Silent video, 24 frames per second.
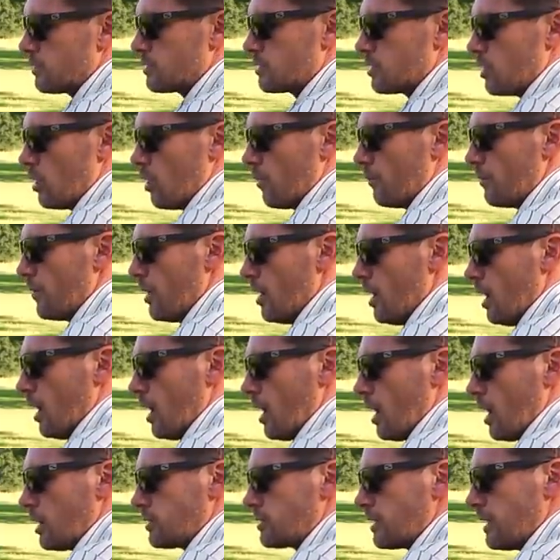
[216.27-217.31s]
So
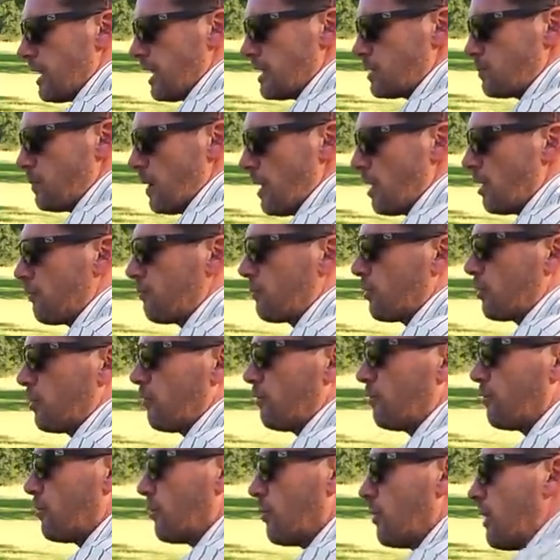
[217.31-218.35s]
uh, it's a nice pellet for, for